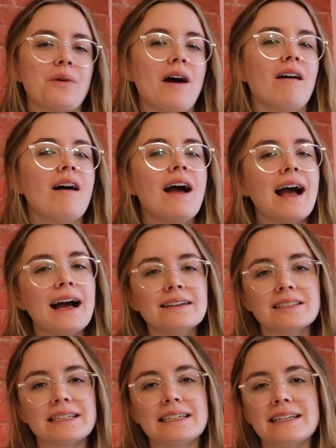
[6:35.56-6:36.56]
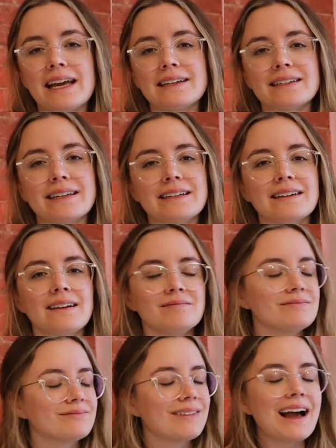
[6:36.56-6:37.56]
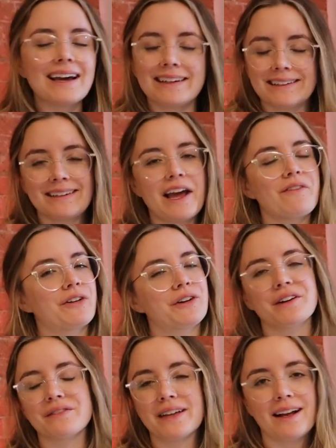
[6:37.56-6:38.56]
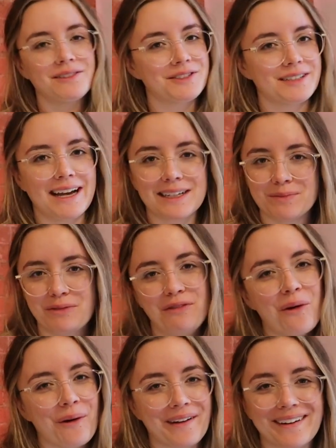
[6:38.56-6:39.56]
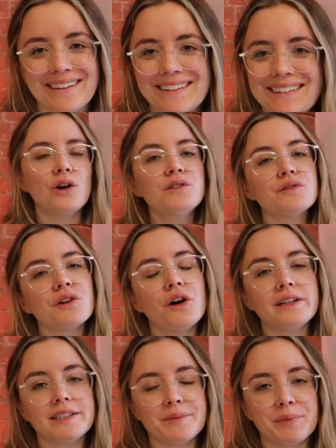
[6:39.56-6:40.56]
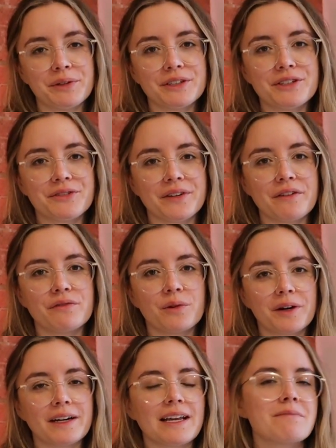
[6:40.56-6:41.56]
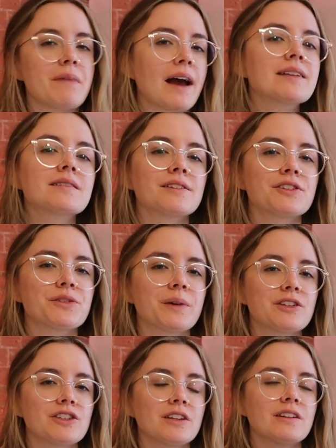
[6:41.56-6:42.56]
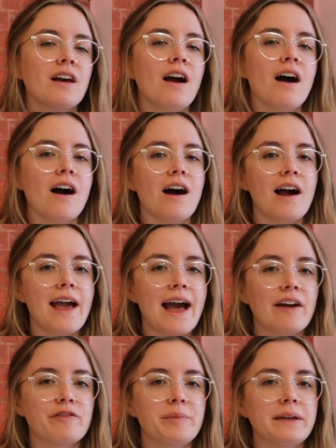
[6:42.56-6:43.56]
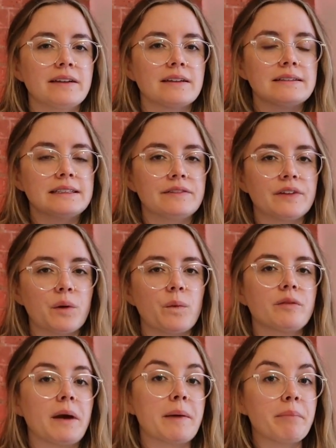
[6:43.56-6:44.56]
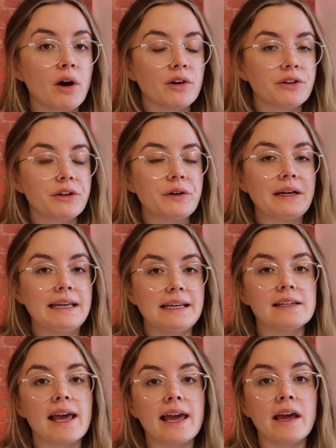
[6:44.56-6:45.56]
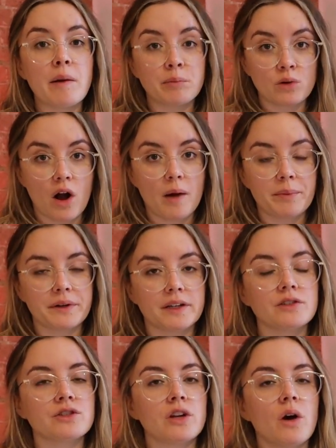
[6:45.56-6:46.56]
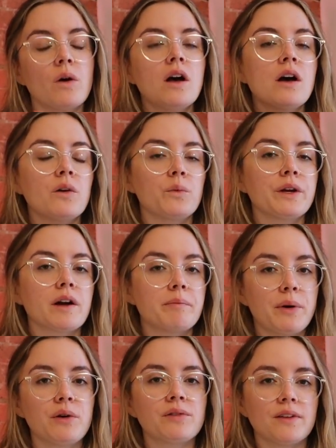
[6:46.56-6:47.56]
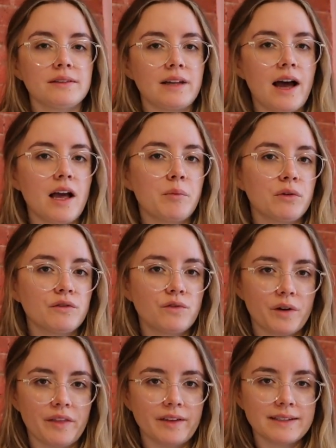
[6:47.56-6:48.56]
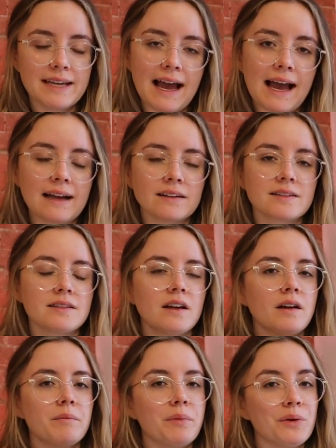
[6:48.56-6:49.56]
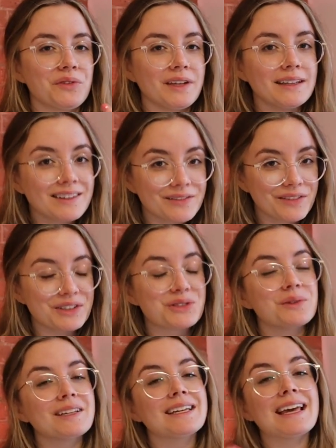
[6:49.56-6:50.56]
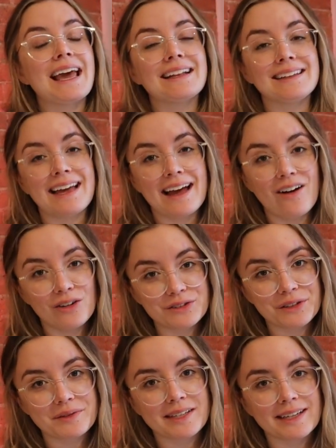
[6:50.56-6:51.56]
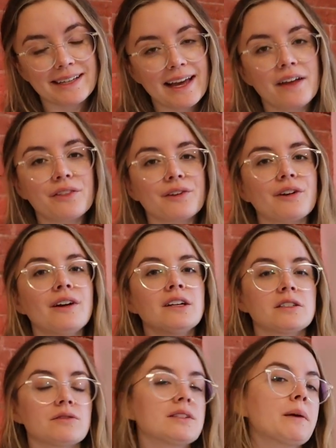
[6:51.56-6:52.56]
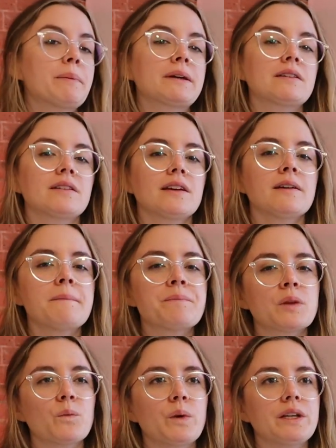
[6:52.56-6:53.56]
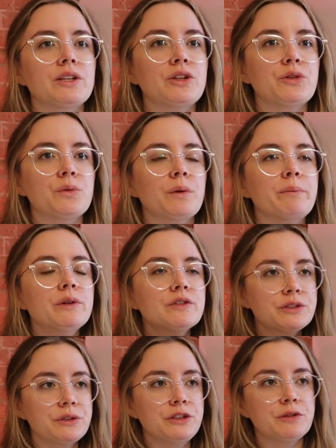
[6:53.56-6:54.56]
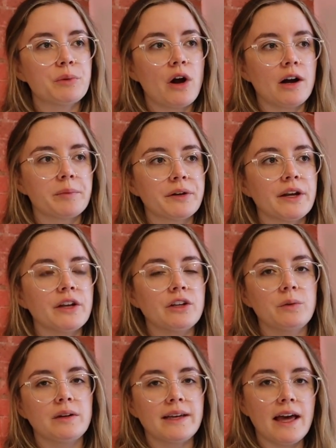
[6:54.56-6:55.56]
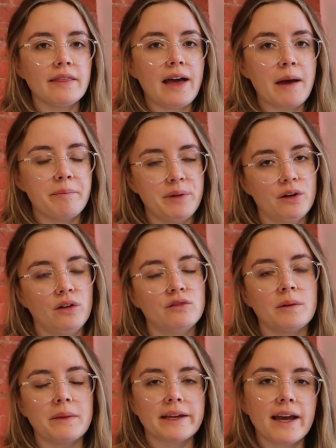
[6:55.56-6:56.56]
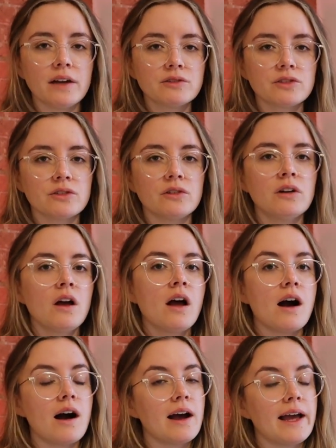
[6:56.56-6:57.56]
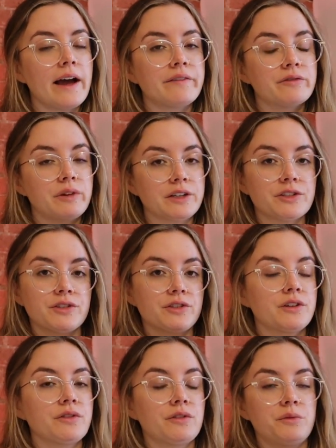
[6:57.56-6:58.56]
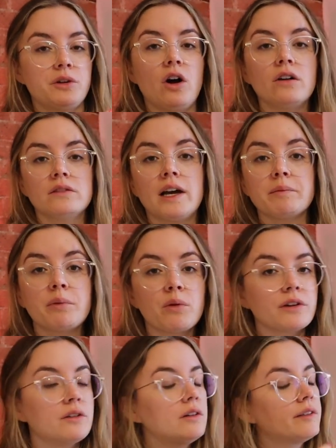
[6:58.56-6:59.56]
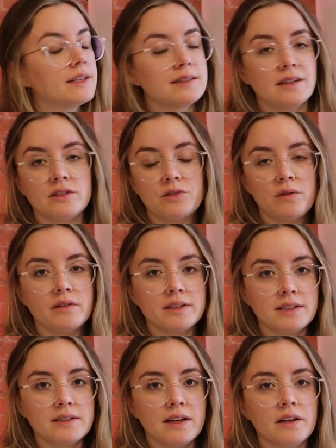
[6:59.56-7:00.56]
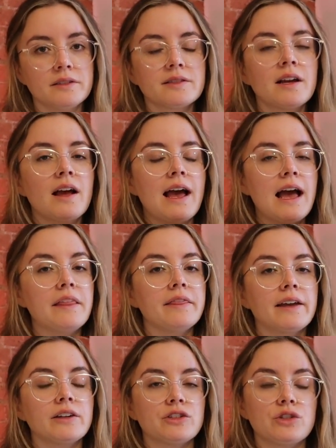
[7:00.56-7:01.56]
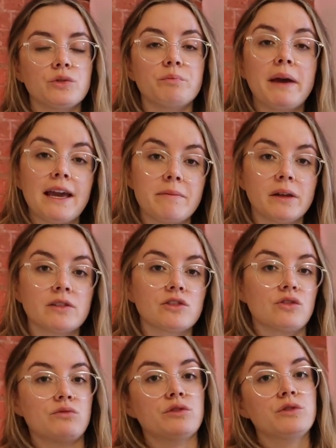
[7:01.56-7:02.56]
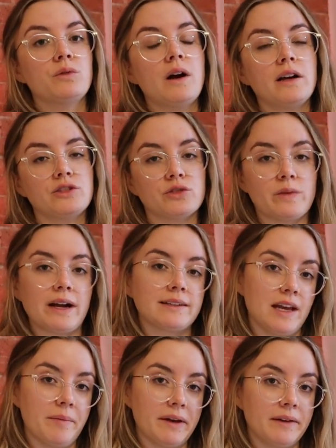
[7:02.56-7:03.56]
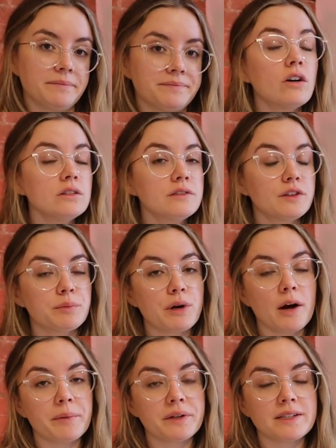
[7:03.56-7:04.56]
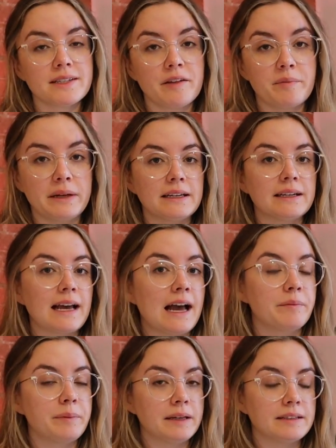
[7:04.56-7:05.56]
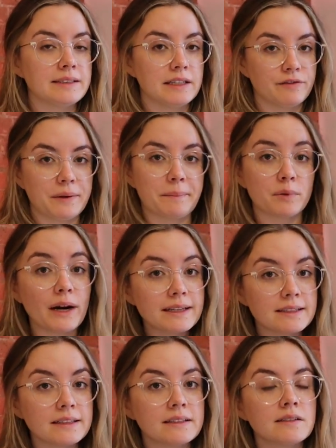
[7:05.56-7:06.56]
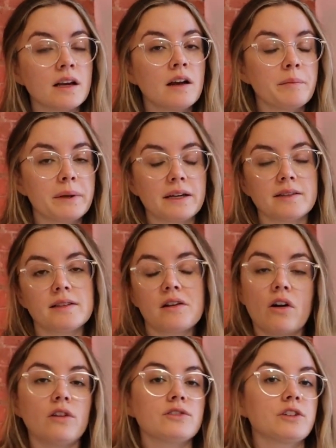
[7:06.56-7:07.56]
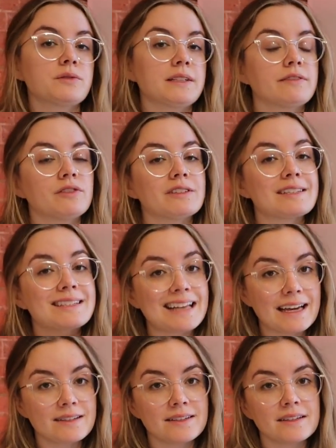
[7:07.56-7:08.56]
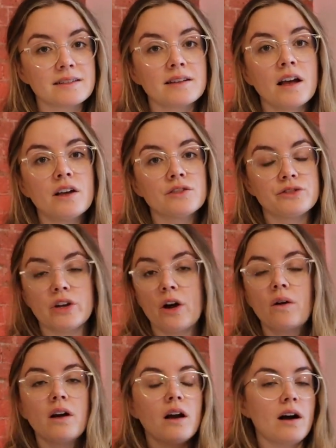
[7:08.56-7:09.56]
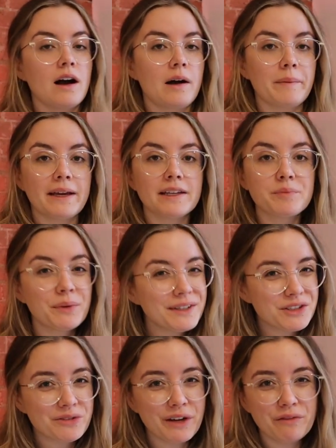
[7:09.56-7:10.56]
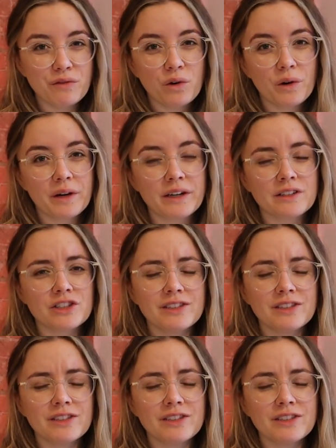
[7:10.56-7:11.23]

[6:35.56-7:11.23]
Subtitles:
Well, as a Canadian, I had never heard of council tax before. Overall, it's pretty straightforward. In my situation, I have been living with my partner in a property. So we are both liable for the tax, both individually and yet also together. So typically, when you move into a new property, you will get that bill from the council. I have registered through an online portal. They send you all the details and then do payments through a direct debit. All of the properties I've in have been different prices because there are also different sizes. So it's pretty straightforward.